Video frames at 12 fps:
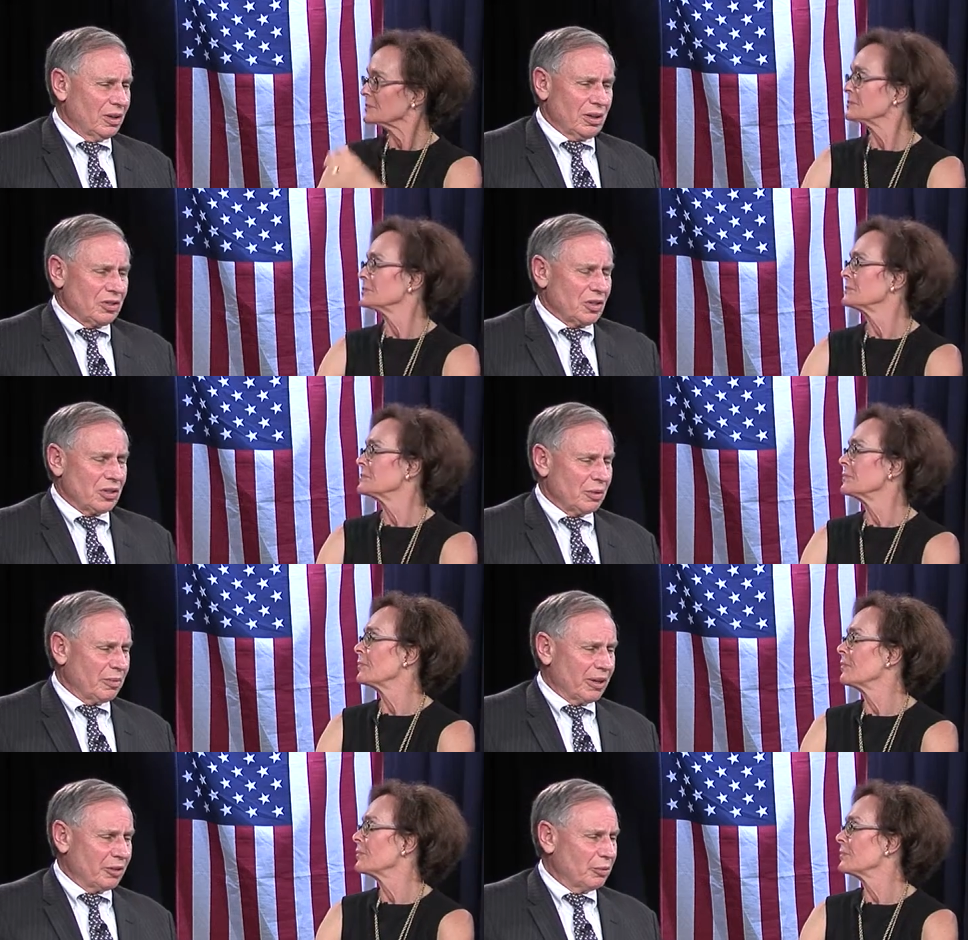Speaker 1: It's just a
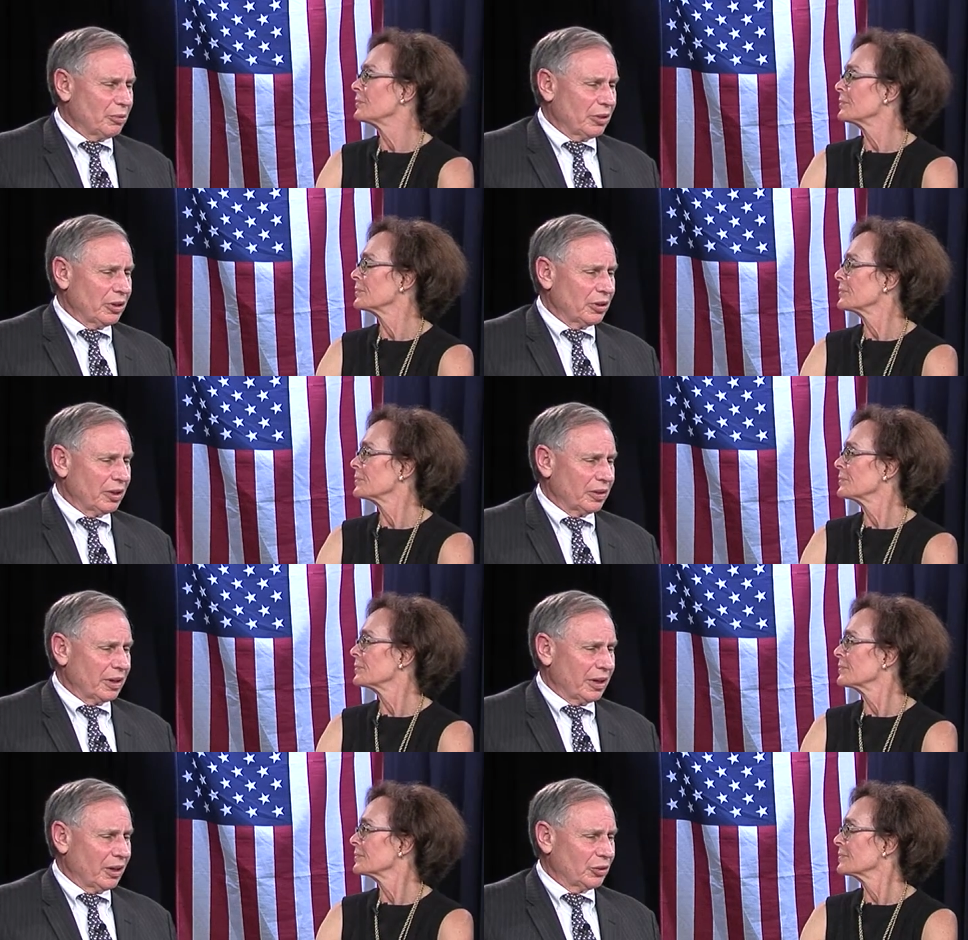matter of putting it on the
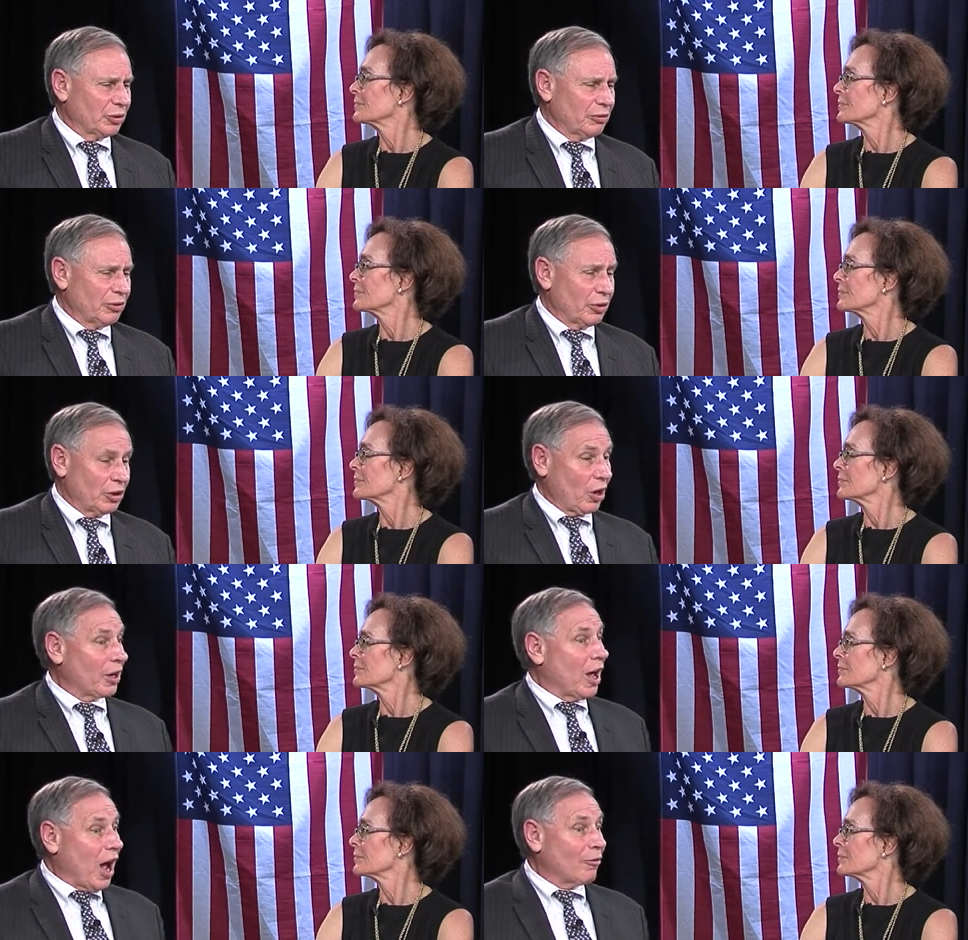calendar and voting on
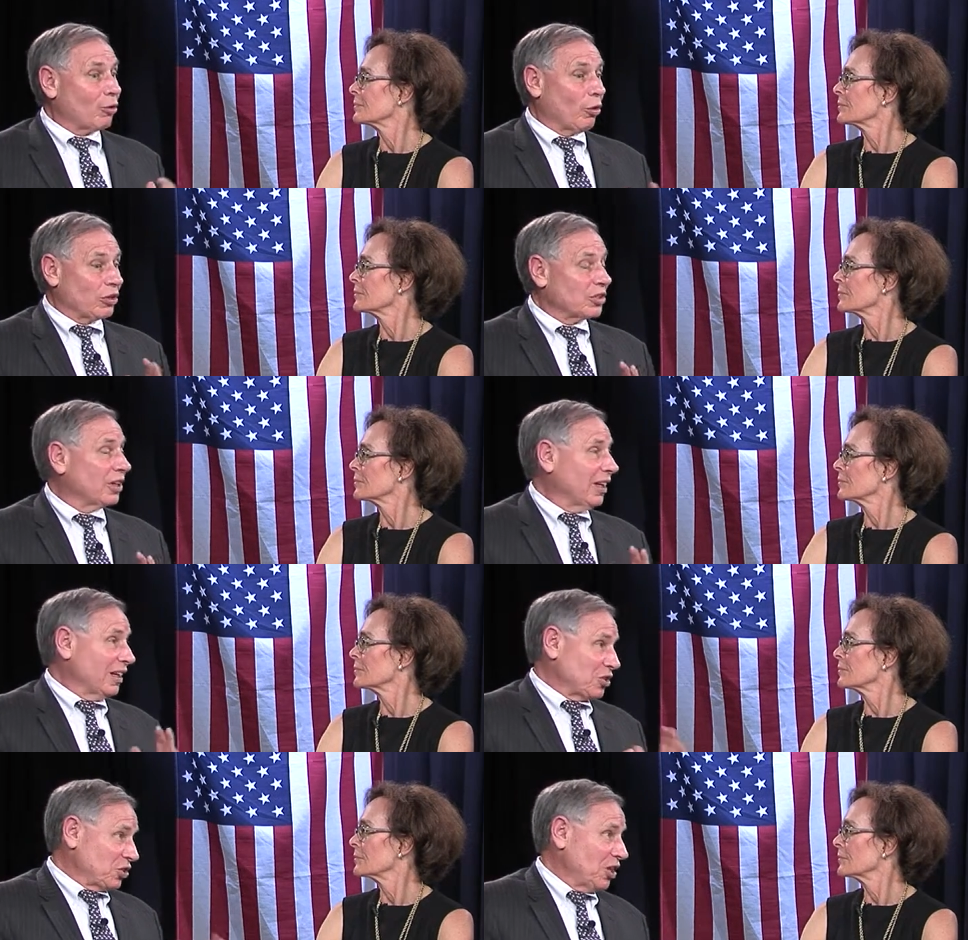it. Of course,
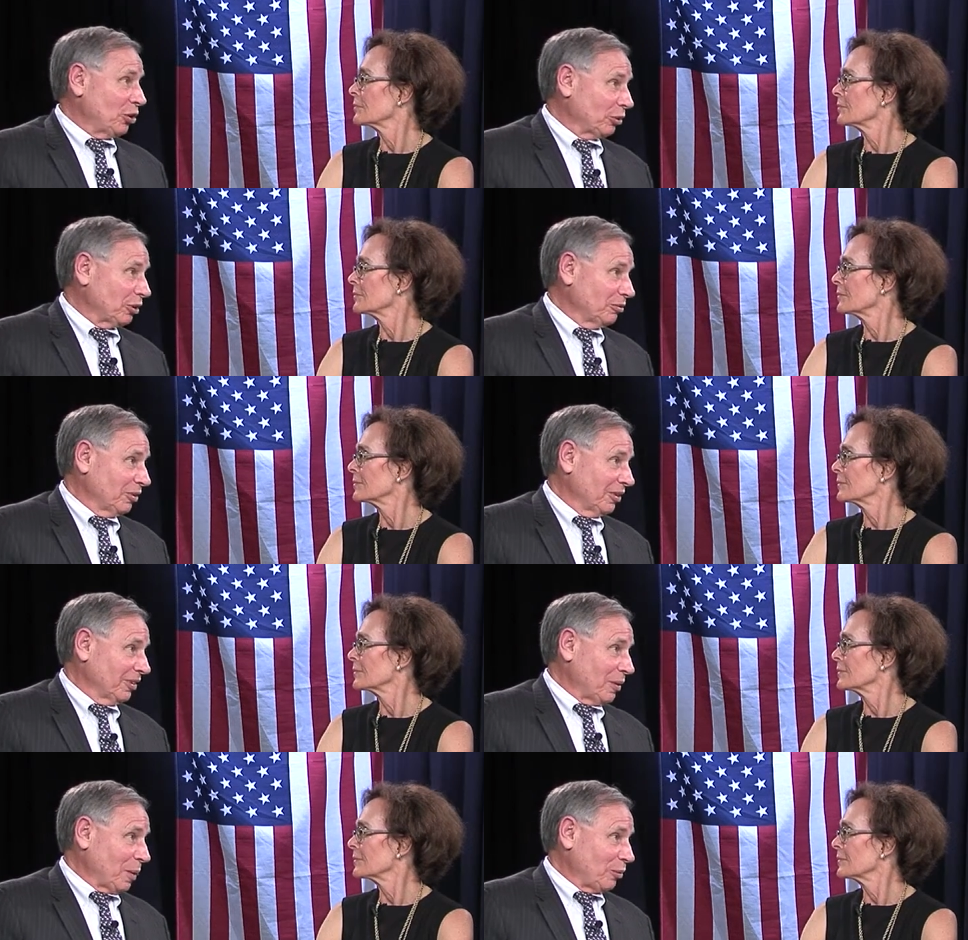in secret,
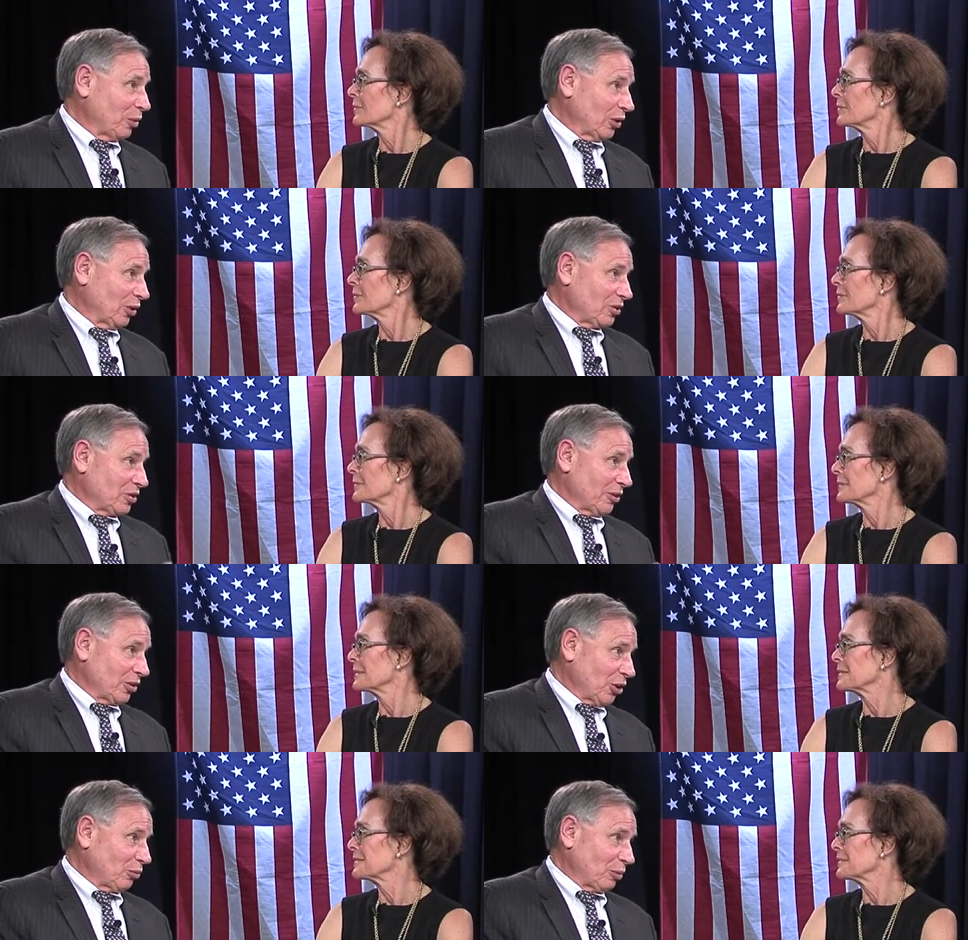because there
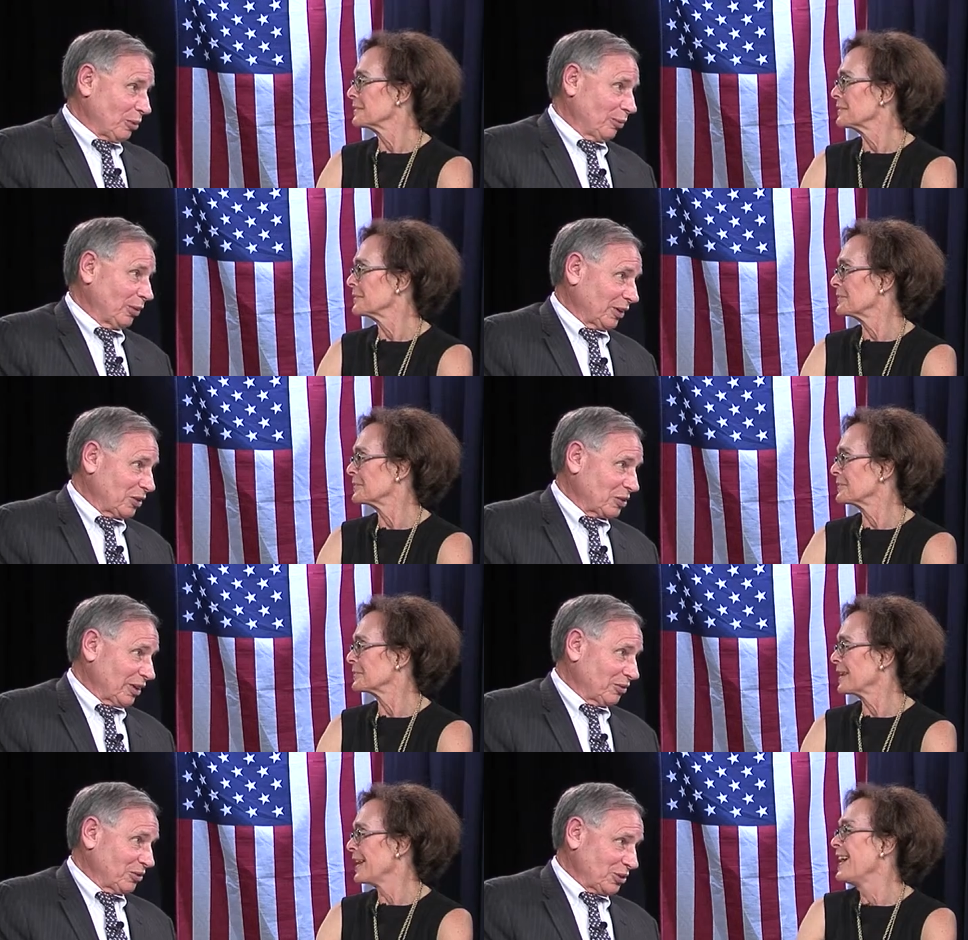are no Republicans
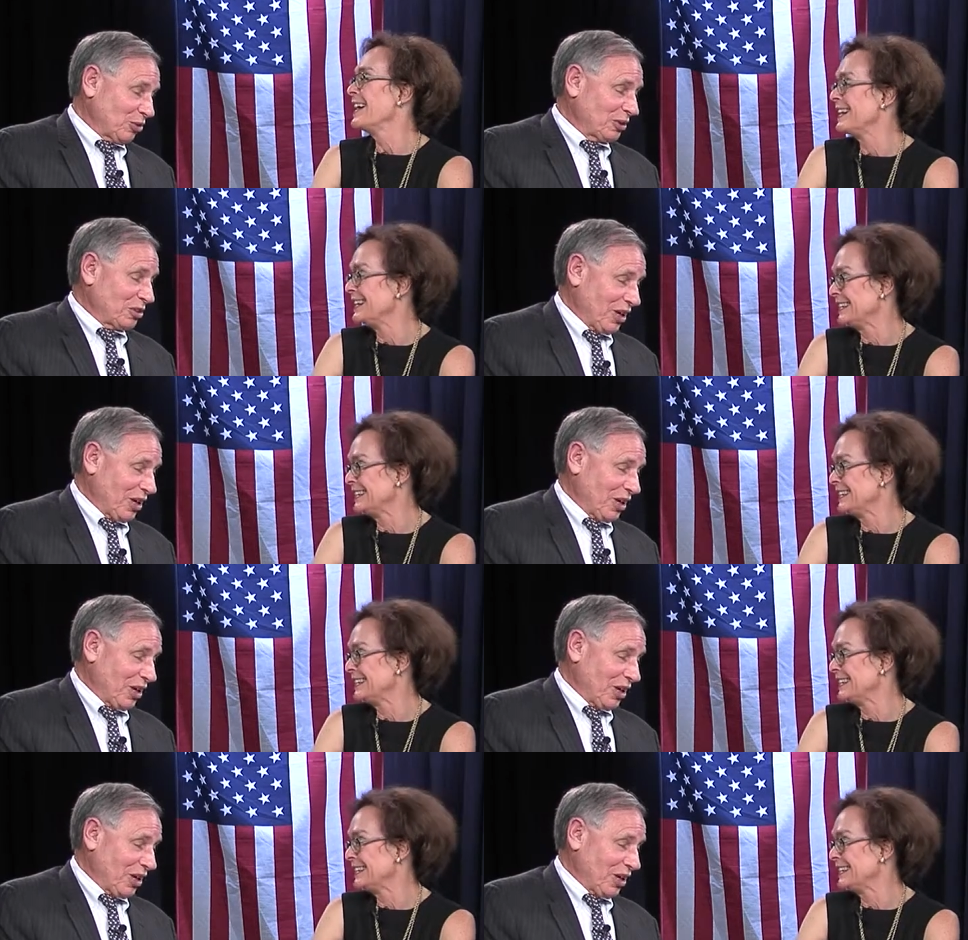left, it's only